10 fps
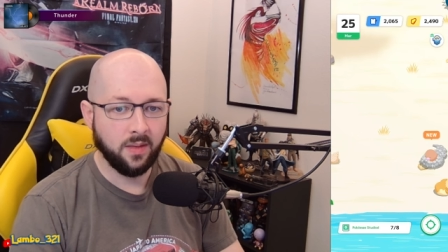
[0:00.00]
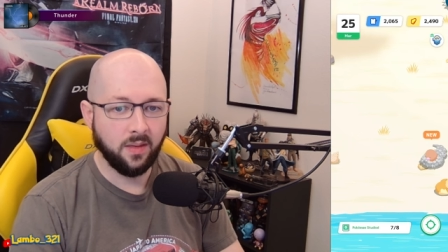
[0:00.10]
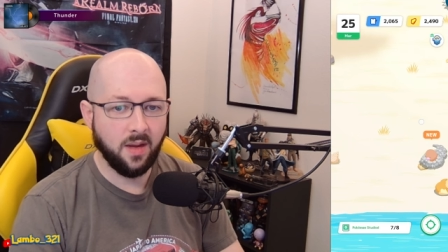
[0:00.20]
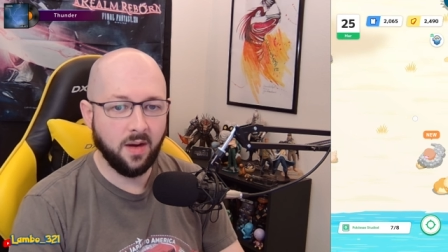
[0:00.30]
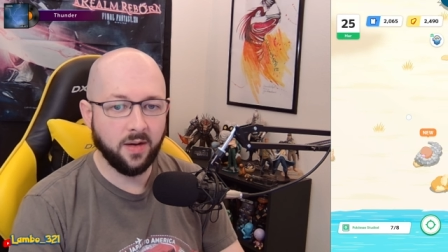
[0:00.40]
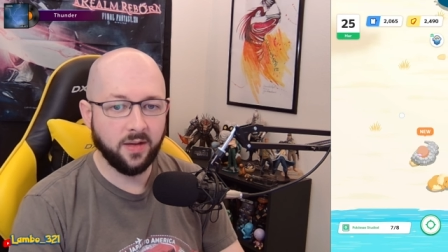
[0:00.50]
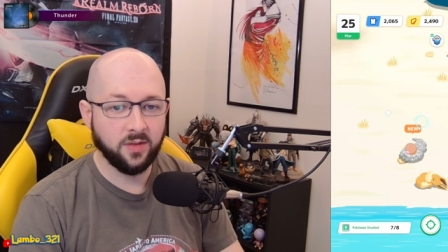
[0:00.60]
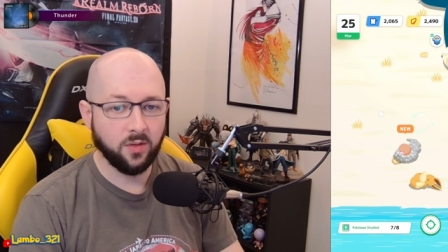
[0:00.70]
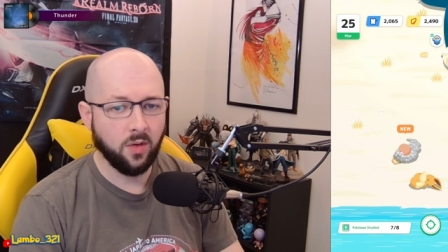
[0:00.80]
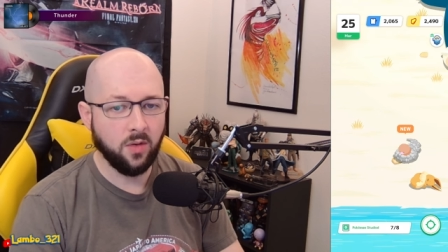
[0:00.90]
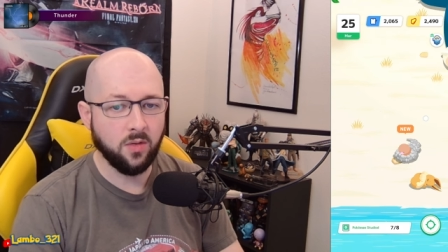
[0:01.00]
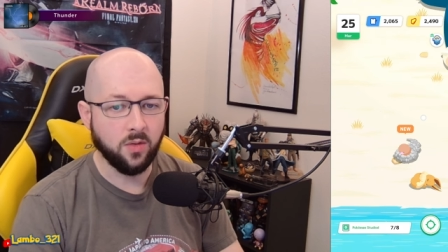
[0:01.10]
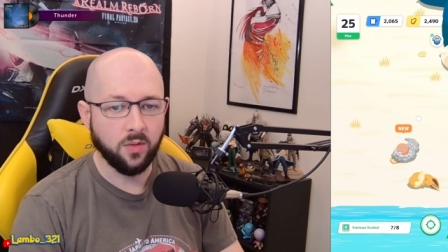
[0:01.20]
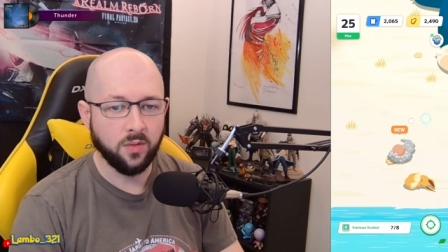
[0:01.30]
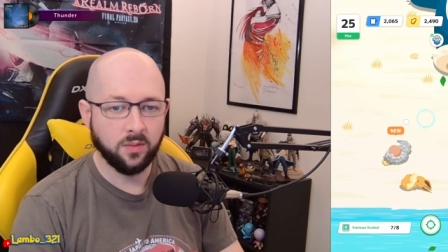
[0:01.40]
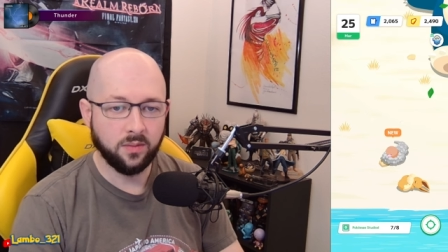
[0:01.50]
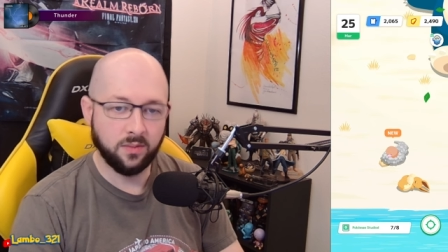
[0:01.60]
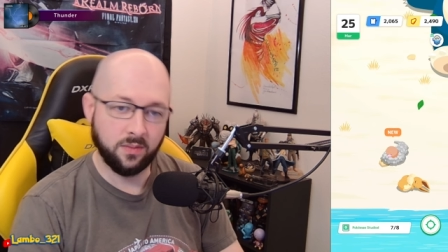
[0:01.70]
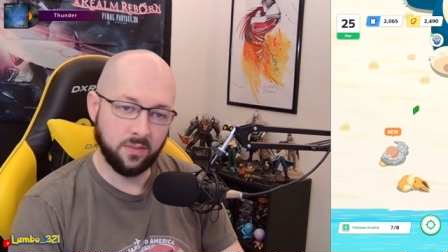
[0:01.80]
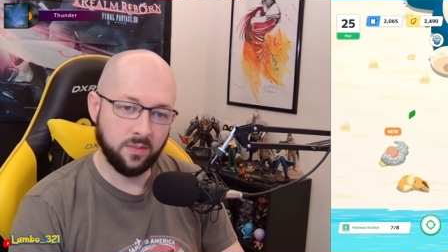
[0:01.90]
there it is. Oh,
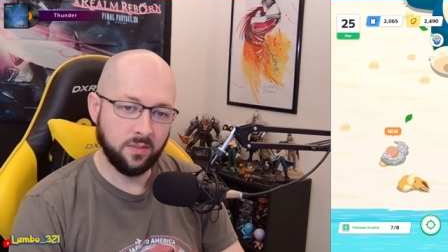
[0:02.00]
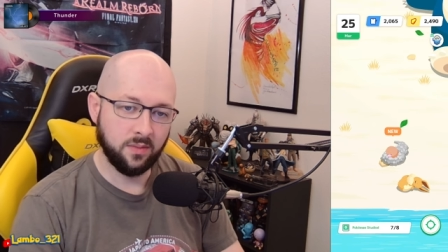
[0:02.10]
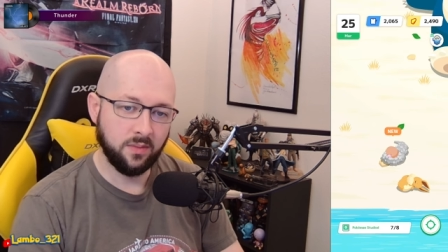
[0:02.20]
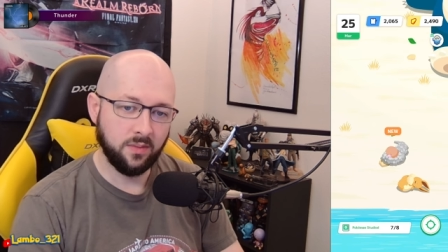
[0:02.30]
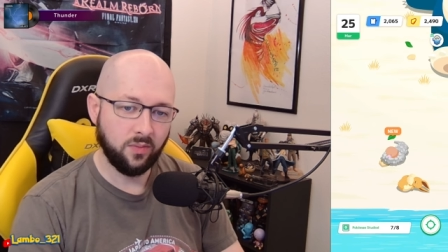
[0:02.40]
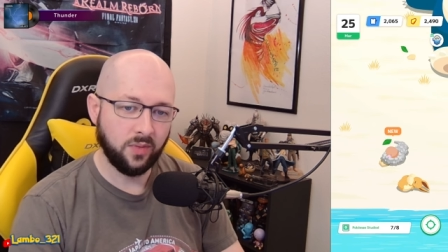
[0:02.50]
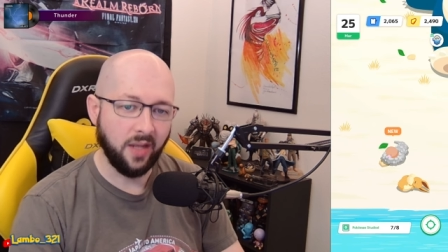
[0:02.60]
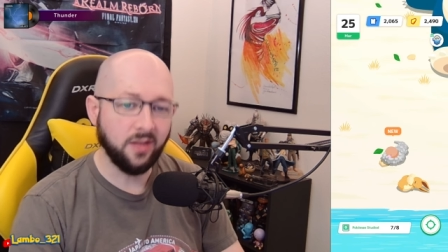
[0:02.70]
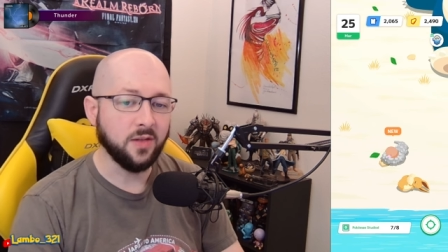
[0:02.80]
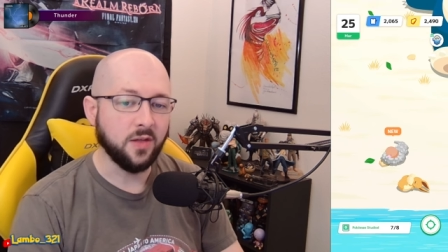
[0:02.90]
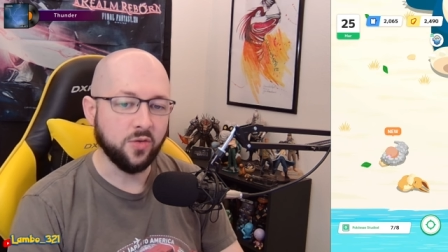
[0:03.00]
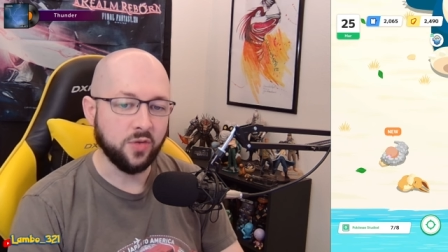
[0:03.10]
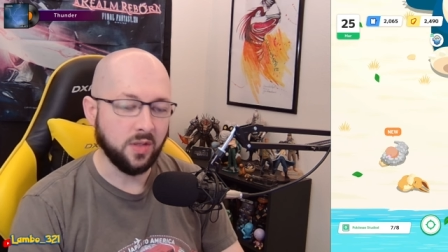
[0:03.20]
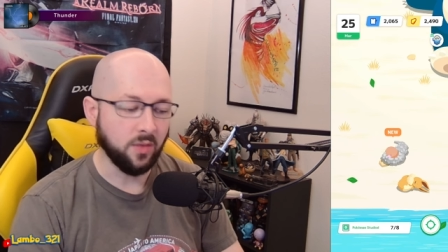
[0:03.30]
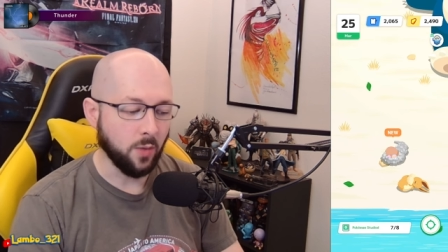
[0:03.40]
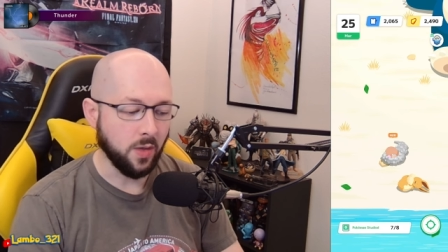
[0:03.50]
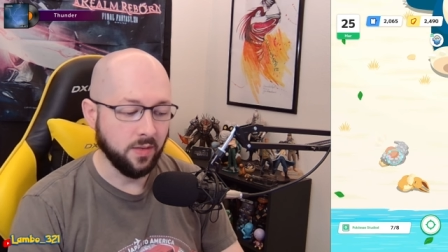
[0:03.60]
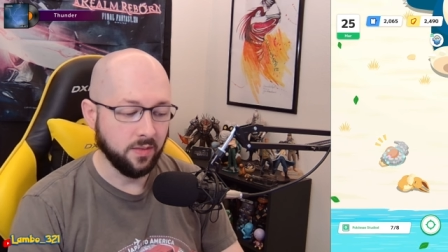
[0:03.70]
that's an interesting one.